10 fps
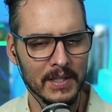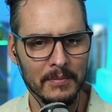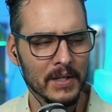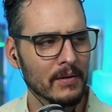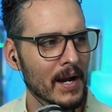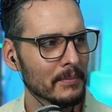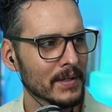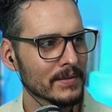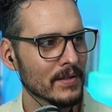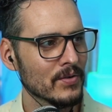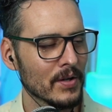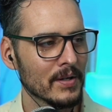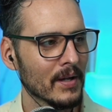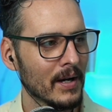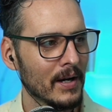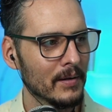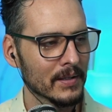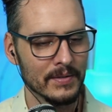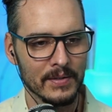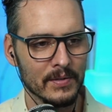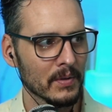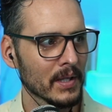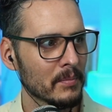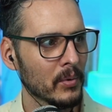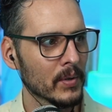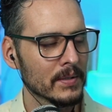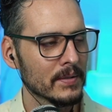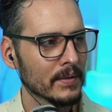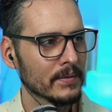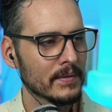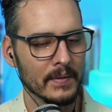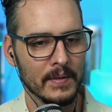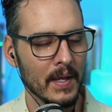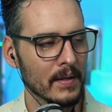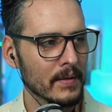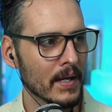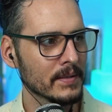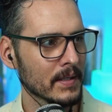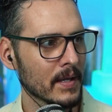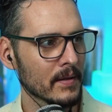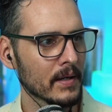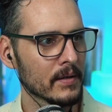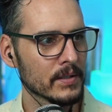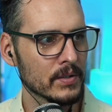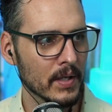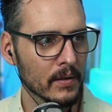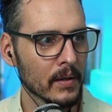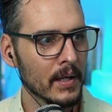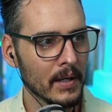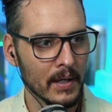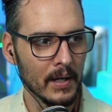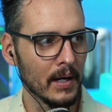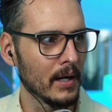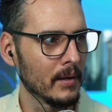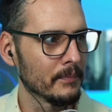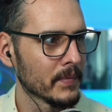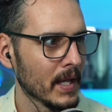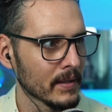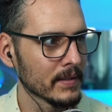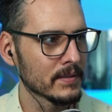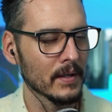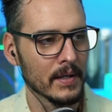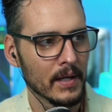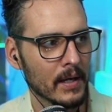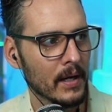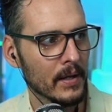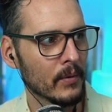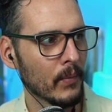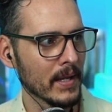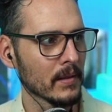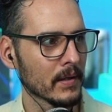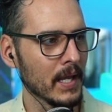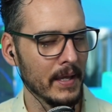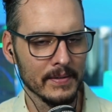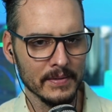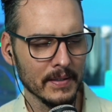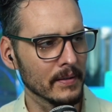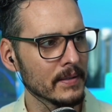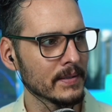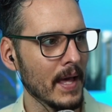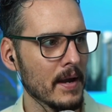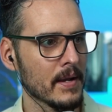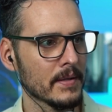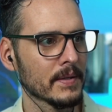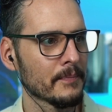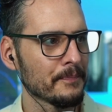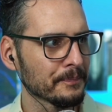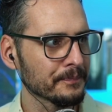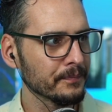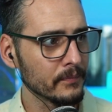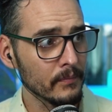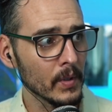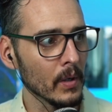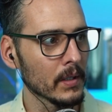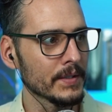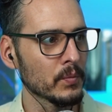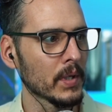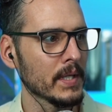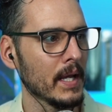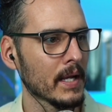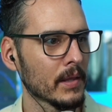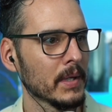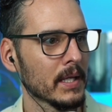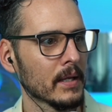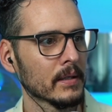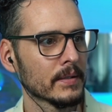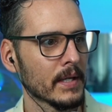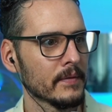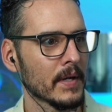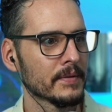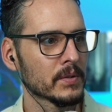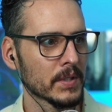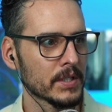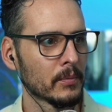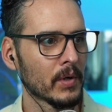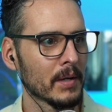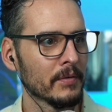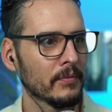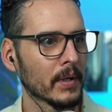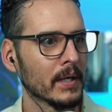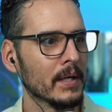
Give me crap because I should, because it's really important to get you guys together here on this channel, at least on a regular cadence, at least Saturdays, or at least one day out of the weekend, because I switched them around before.